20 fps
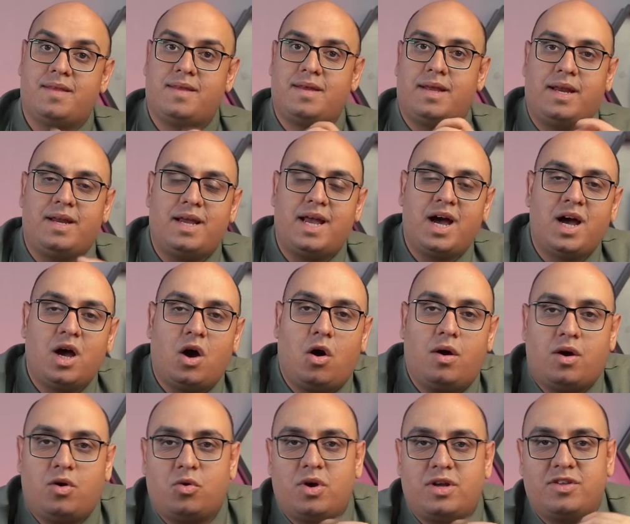And now,
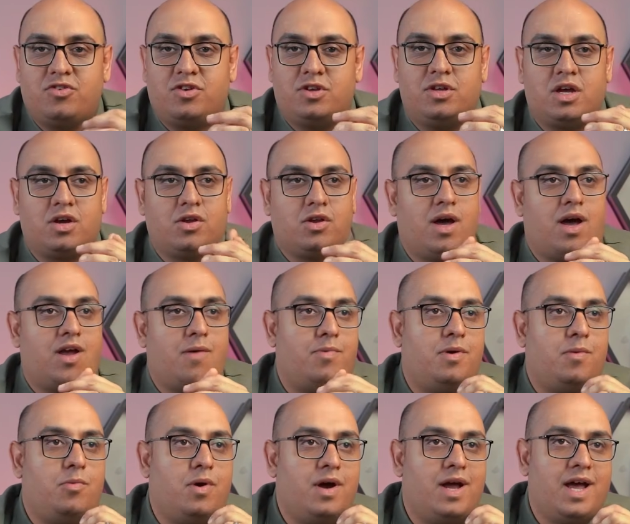a question a lot of
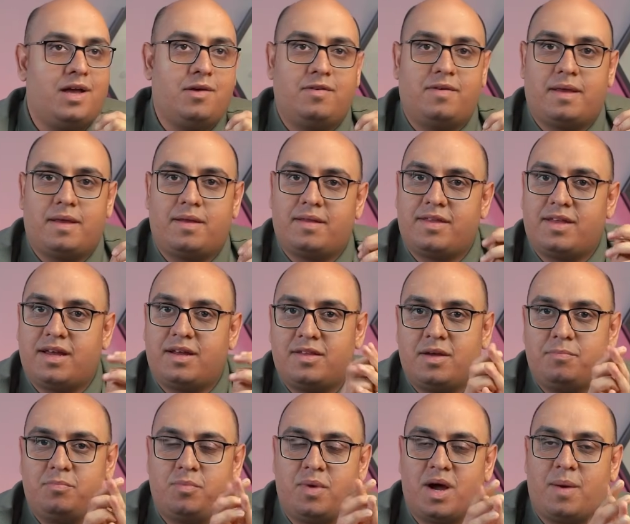people have: does
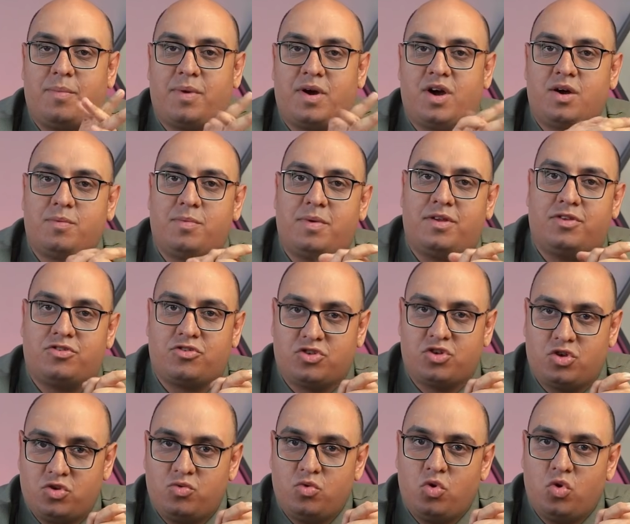it mop carpets
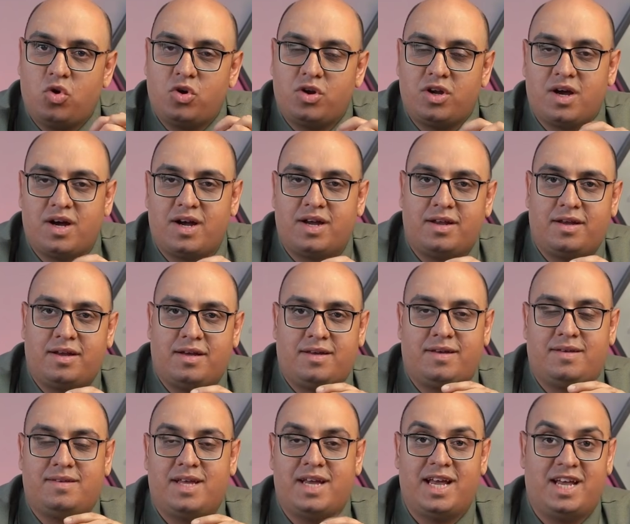too or not?
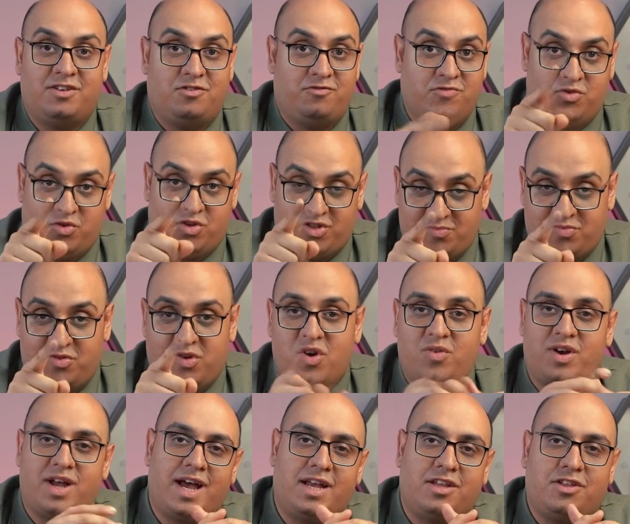The S40 Pro
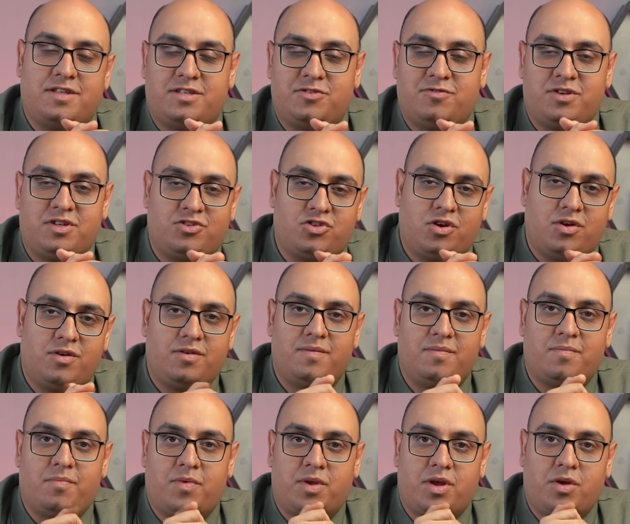has this feature. When